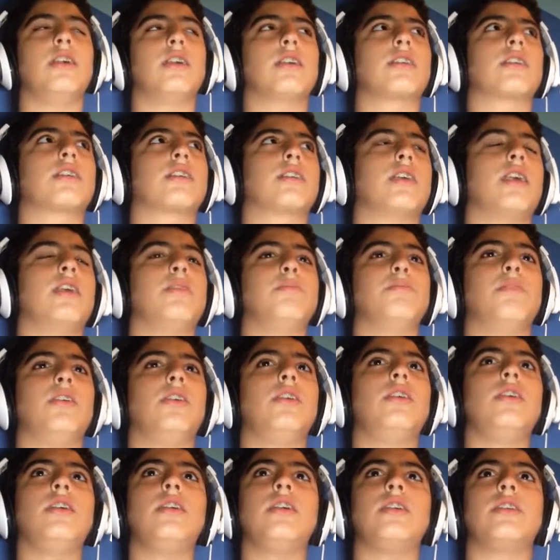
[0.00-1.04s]
Come
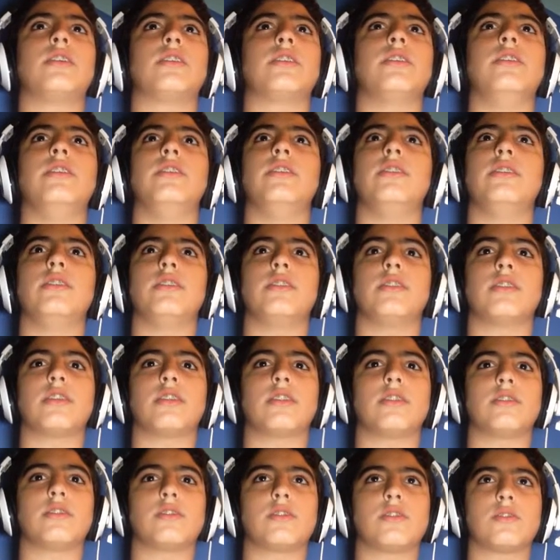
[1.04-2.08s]
on.
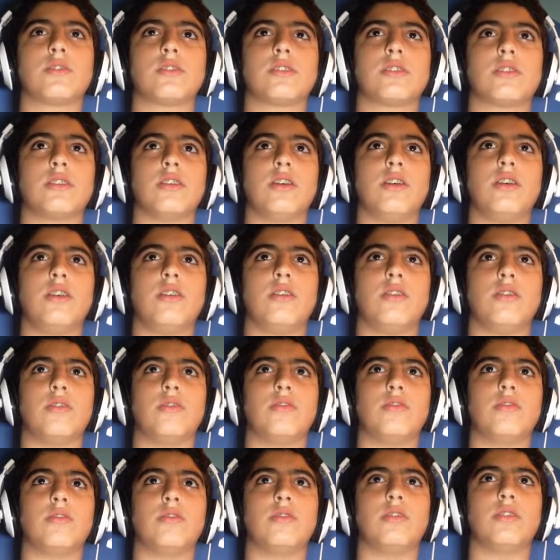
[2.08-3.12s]
So slow.
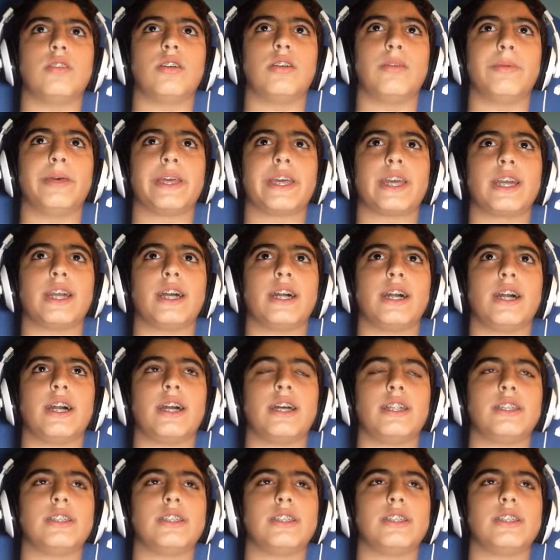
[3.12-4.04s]
Oh my god.